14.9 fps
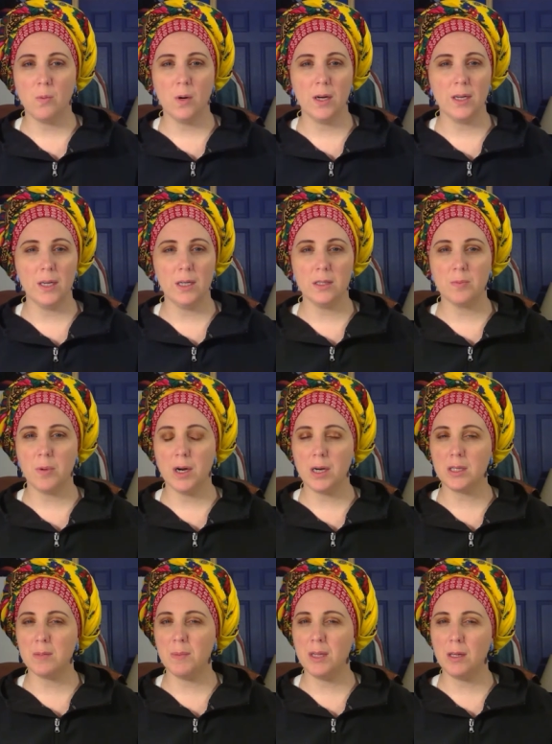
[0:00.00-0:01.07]
One is
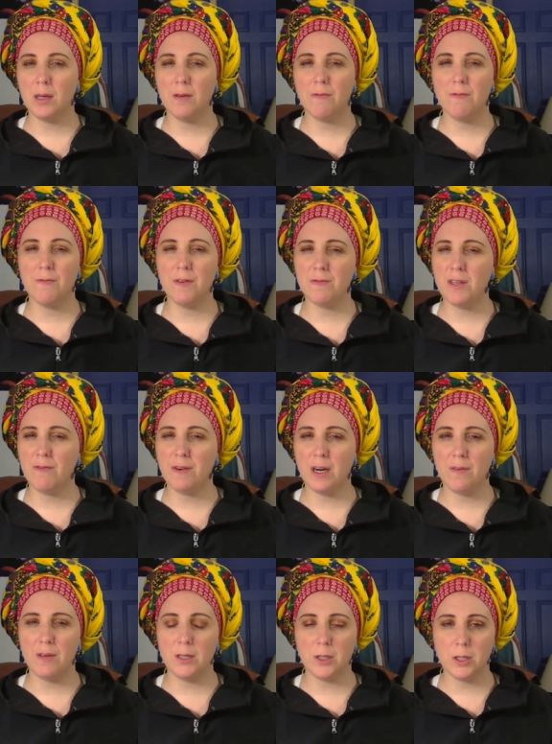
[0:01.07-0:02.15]
approximately
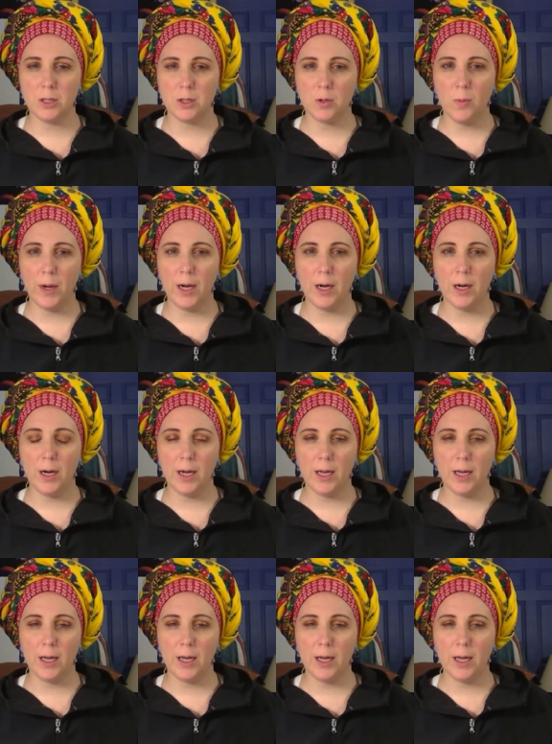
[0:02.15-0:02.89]
55 inches square